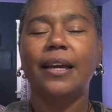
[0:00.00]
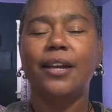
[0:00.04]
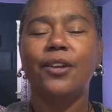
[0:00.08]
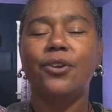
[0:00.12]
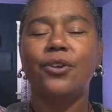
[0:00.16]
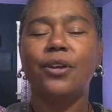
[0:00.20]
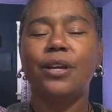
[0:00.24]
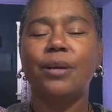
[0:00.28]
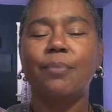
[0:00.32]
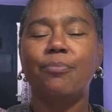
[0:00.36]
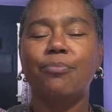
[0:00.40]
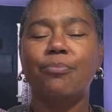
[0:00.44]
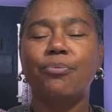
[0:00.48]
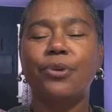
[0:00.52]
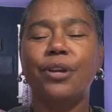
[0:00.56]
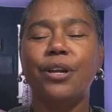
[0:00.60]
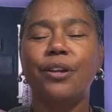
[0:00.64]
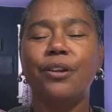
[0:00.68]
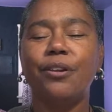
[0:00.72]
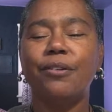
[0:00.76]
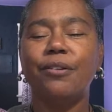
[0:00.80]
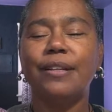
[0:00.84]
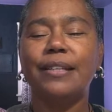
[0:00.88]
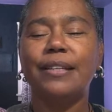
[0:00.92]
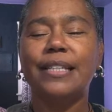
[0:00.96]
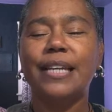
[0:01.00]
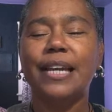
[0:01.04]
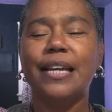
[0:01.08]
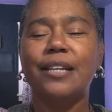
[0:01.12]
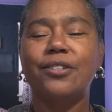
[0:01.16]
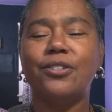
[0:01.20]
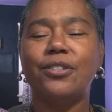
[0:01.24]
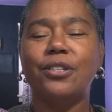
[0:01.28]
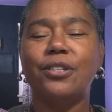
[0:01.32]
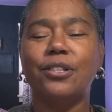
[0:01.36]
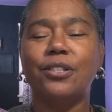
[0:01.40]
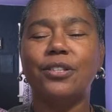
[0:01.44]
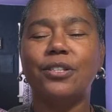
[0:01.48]
And you can bring your
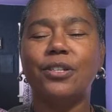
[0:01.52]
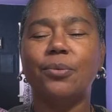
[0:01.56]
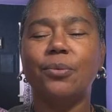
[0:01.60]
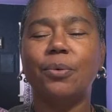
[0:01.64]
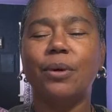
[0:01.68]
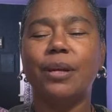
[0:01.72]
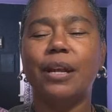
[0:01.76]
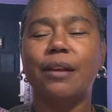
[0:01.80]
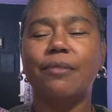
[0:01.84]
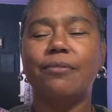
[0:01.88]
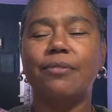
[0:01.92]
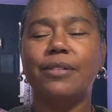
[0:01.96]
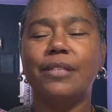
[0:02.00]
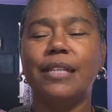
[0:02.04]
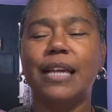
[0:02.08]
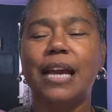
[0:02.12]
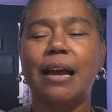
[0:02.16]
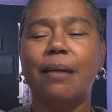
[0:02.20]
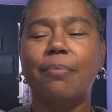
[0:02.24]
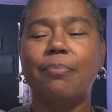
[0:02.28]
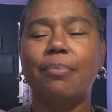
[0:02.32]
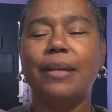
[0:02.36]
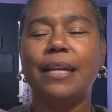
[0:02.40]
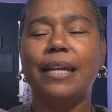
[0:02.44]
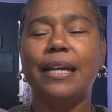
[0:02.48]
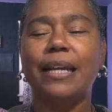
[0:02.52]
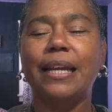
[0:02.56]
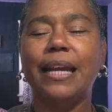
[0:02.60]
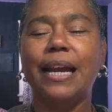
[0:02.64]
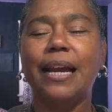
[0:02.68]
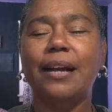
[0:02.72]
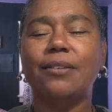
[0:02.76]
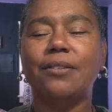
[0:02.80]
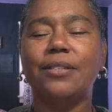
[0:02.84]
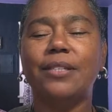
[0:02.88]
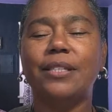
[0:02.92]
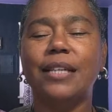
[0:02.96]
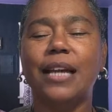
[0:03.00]
attention to whatever's happening
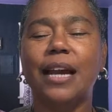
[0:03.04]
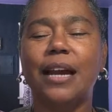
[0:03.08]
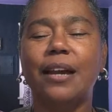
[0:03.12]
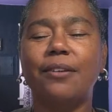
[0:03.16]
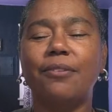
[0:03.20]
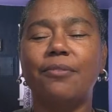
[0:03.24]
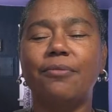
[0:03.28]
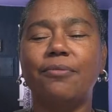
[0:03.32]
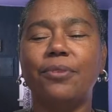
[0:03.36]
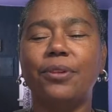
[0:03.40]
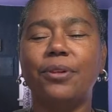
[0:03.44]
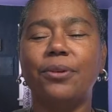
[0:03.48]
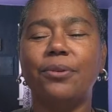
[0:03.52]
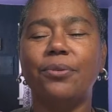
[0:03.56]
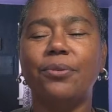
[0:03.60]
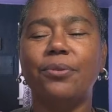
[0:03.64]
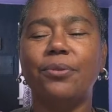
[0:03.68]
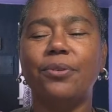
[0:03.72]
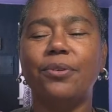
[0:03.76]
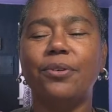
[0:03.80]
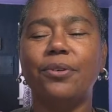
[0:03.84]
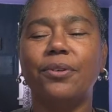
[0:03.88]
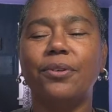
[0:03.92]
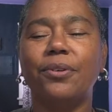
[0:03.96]
outside of you.